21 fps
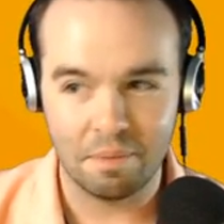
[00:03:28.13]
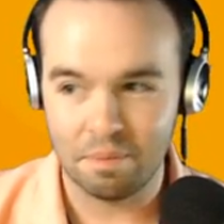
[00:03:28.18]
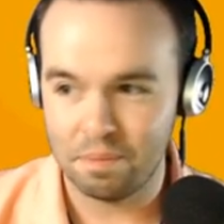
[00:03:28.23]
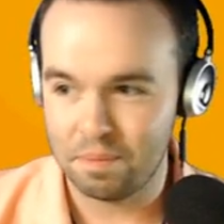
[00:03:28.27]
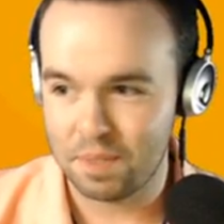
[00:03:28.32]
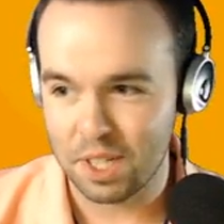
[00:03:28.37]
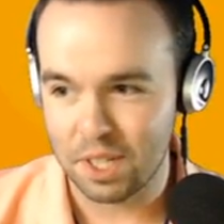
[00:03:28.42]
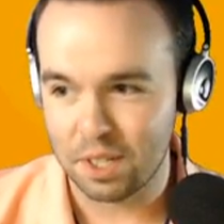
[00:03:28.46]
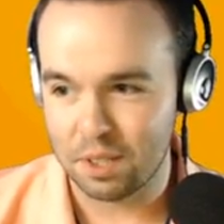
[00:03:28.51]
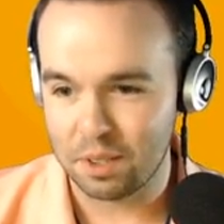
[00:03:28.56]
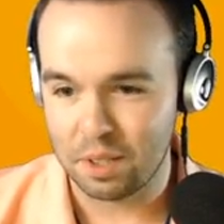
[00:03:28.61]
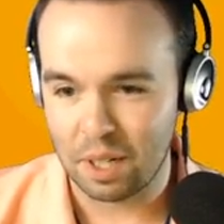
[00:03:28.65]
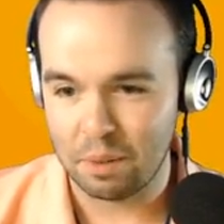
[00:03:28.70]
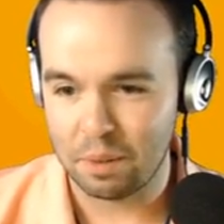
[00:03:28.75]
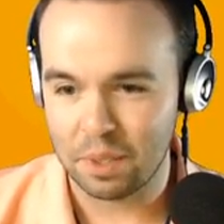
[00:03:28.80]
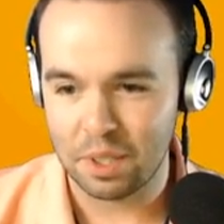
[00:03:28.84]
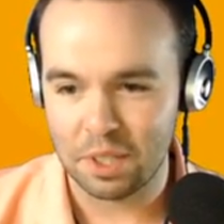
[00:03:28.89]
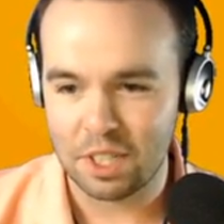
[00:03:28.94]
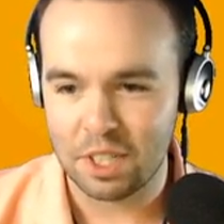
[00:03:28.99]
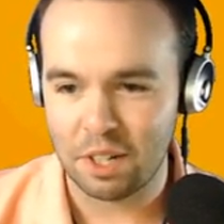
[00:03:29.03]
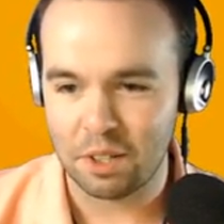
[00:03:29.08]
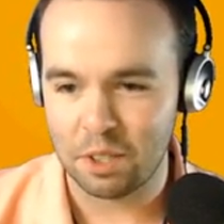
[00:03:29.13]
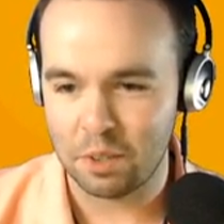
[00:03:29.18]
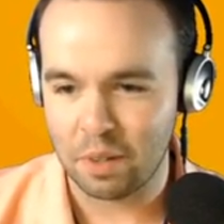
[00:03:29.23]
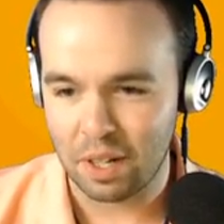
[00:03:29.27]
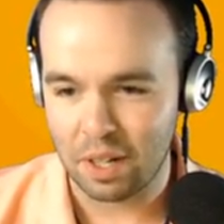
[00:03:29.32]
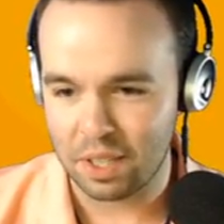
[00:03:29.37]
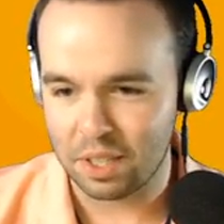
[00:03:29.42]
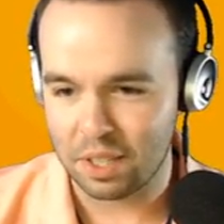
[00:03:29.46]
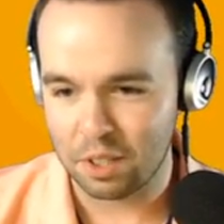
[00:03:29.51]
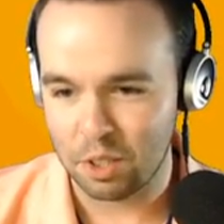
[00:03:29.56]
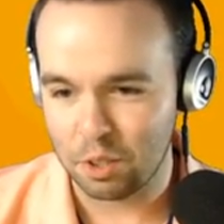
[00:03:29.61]
So I wouldn't shout you out
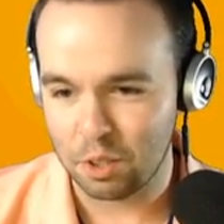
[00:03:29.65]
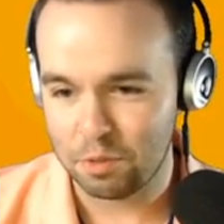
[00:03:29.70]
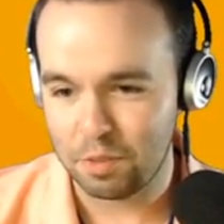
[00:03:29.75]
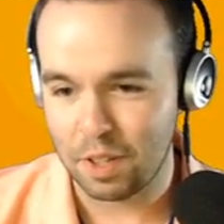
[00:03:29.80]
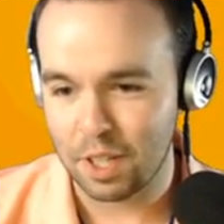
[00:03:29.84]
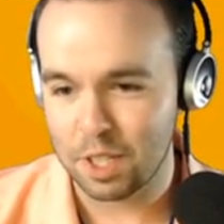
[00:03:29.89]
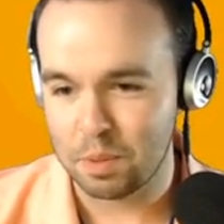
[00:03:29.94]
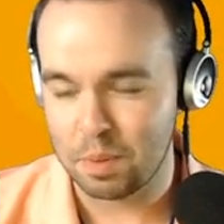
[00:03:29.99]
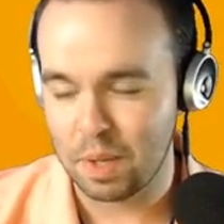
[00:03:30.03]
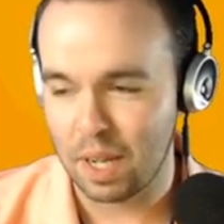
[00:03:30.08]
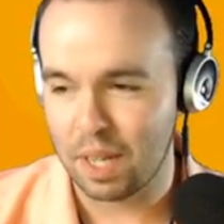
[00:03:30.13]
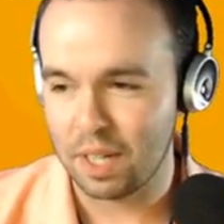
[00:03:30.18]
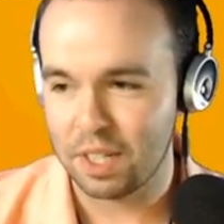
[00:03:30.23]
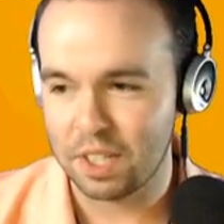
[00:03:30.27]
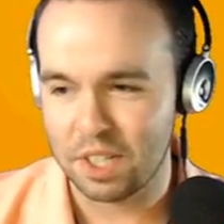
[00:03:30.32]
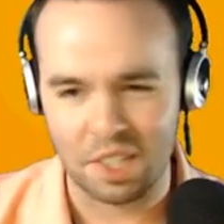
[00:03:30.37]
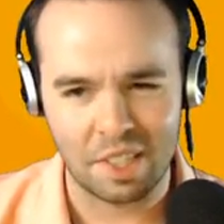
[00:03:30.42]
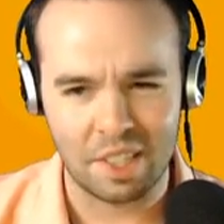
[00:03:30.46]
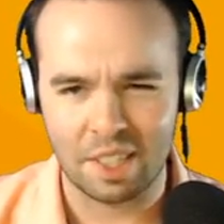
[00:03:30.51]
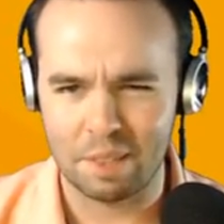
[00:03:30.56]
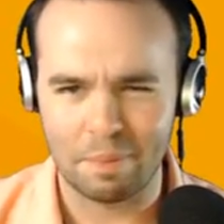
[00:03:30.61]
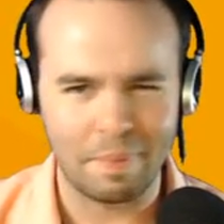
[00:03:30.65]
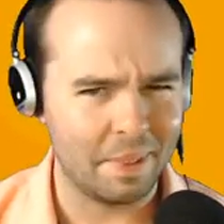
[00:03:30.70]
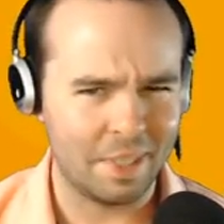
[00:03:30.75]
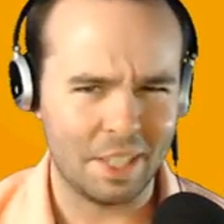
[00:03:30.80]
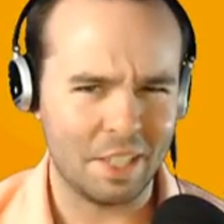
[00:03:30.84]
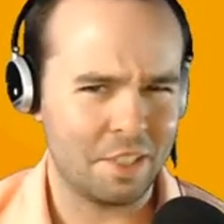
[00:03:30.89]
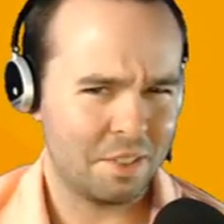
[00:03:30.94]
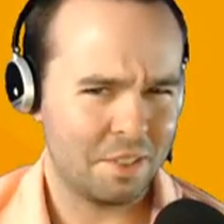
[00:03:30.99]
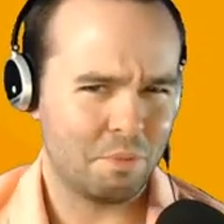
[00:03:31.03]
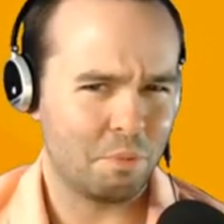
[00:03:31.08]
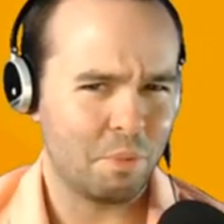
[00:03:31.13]
either. No offense, man. It's
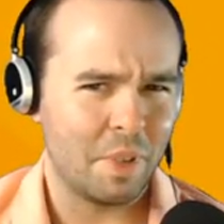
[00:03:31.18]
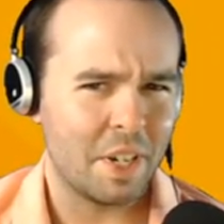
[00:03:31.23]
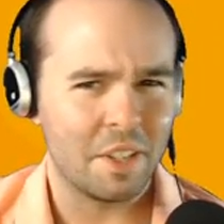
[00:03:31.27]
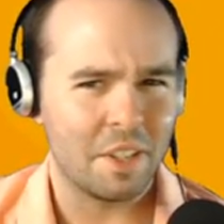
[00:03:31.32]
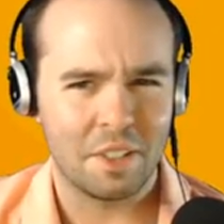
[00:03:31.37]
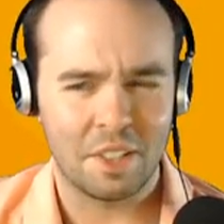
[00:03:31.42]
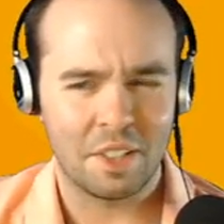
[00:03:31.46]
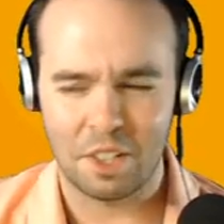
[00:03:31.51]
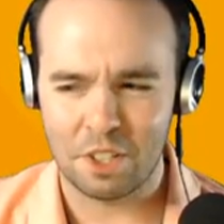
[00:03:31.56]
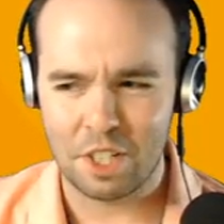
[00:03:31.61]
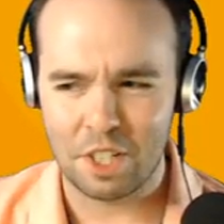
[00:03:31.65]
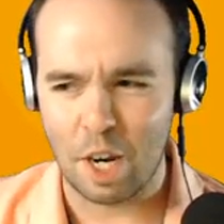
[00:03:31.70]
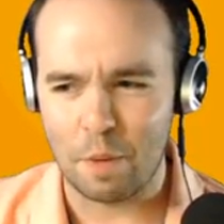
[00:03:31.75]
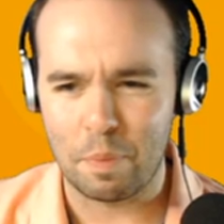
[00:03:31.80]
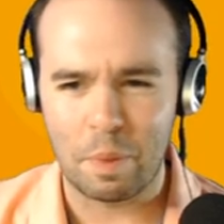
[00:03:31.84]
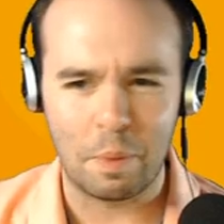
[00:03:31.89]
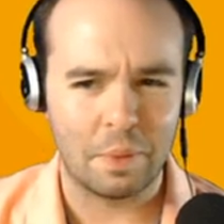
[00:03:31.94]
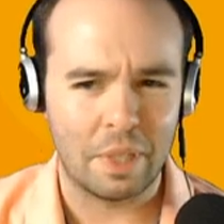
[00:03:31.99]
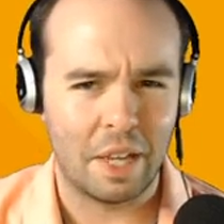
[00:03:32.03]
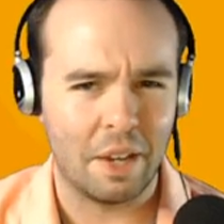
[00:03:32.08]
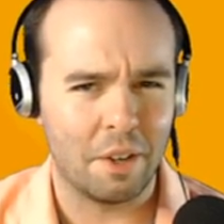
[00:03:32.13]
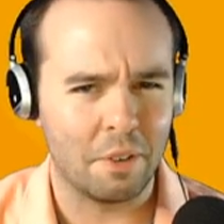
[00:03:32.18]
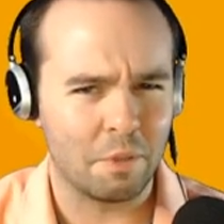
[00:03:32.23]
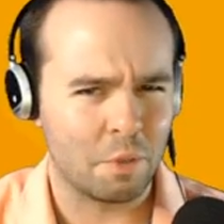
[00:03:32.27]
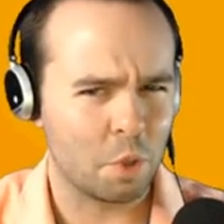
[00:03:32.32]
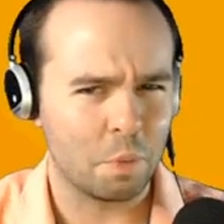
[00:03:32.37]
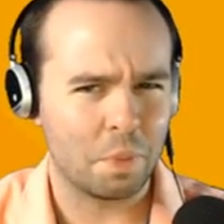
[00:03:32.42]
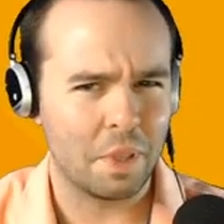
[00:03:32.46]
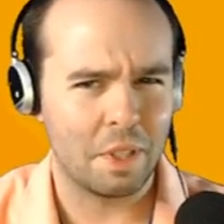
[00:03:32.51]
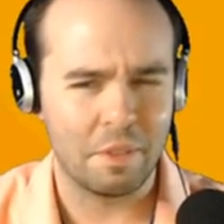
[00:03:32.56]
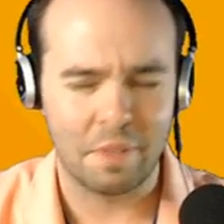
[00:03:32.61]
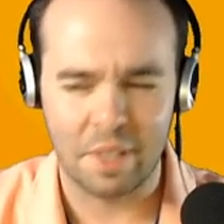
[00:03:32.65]
weird to shout people out in
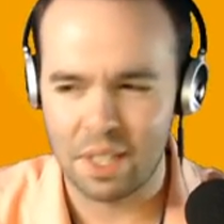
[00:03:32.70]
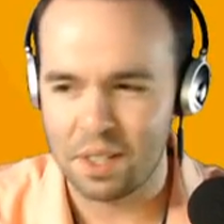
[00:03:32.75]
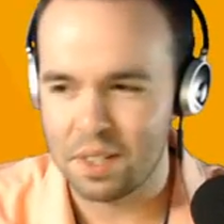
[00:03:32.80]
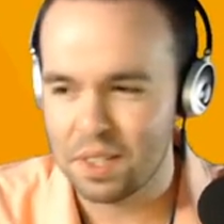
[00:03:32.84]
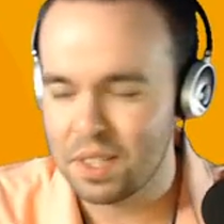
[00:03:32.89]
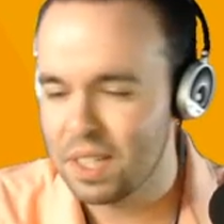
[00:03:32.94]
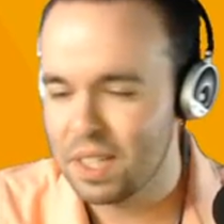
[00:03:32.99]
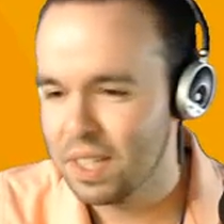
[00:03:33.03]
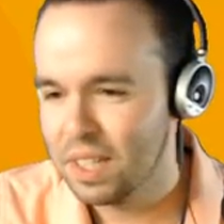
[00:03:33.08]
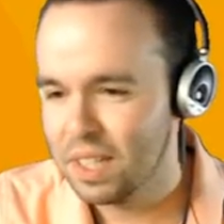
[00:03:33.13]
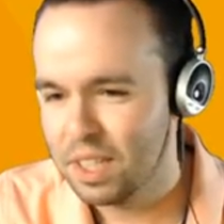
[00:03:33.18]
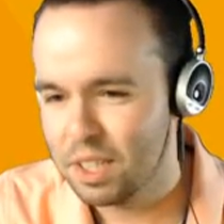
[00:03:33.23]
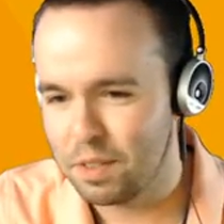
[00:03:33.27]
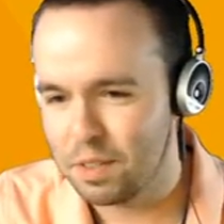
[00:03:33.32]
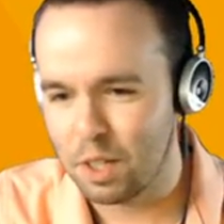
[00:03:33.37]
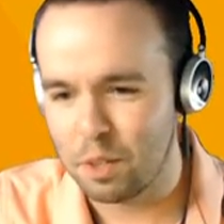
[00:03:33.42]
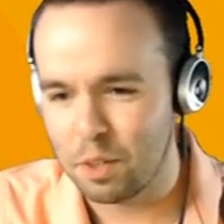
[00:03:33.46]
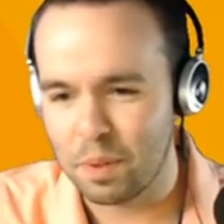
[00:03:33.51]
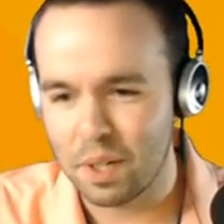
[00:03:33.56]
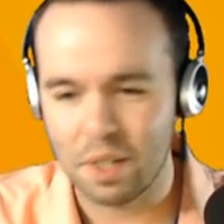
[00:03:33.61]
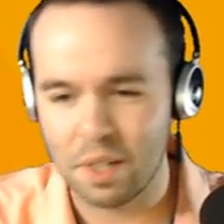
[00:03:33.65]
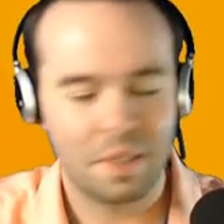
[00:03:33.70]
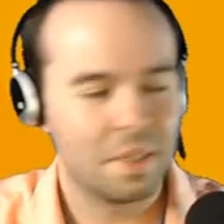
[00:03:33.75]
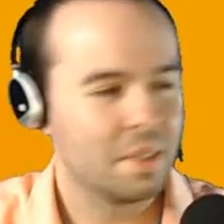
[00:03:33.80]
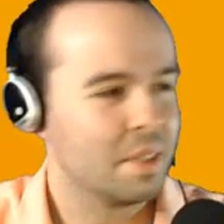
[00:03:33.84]
roleplay videos. Very weird.